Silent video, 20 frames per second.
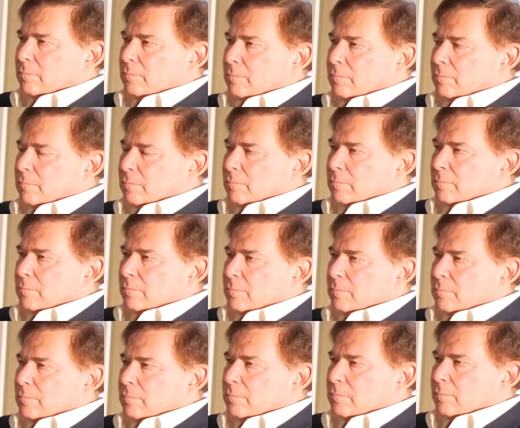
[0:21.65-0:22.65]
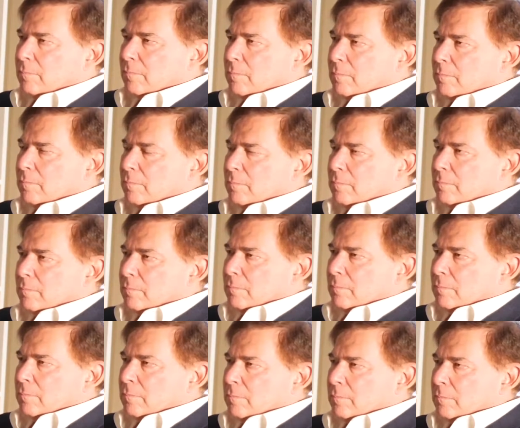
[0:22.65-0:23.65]

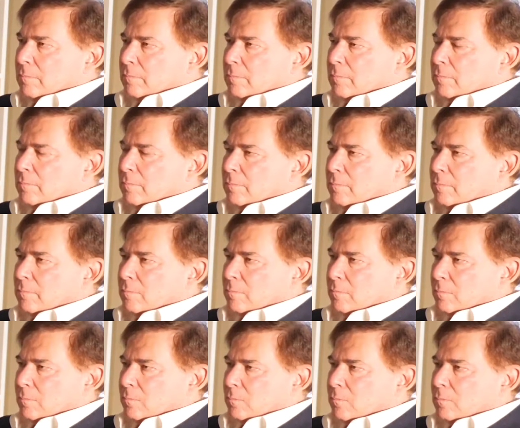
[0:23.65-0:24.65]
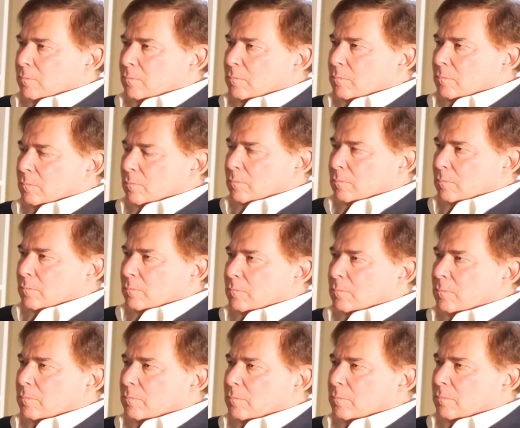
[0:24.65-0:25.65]

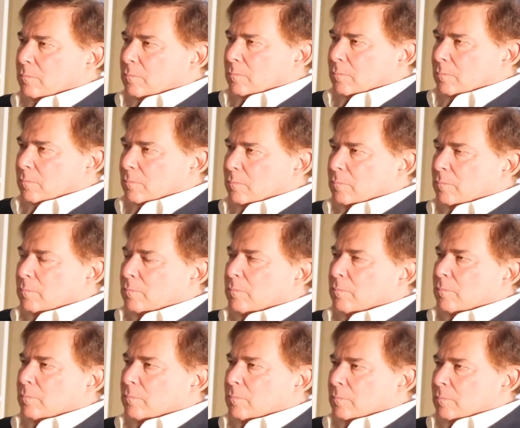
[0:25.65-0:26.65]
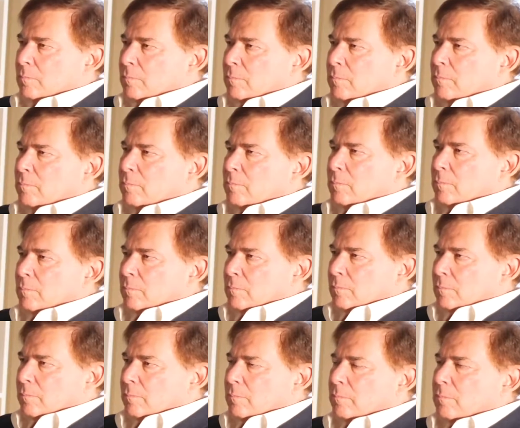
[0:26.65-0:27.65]

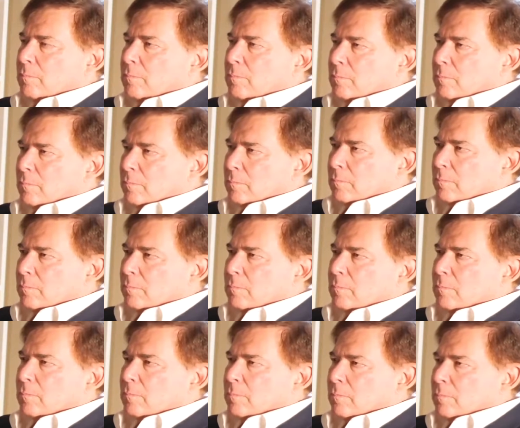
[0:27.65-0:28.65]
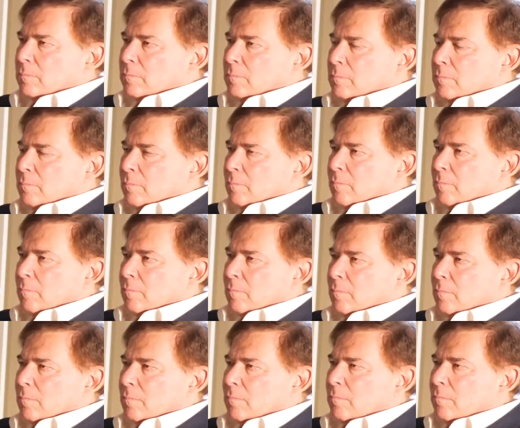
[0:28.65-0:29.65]
(silent)